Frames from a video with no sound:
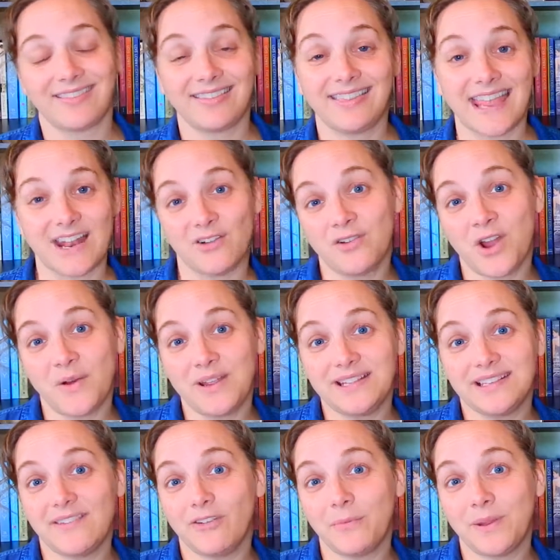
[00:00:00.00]
they don't know he's
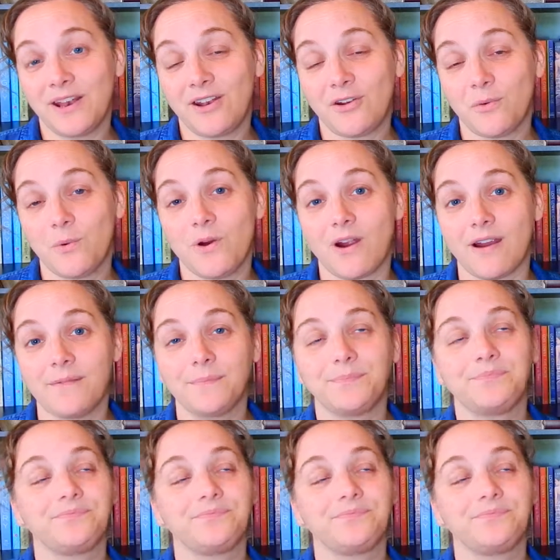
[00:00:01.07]
ever been in a war.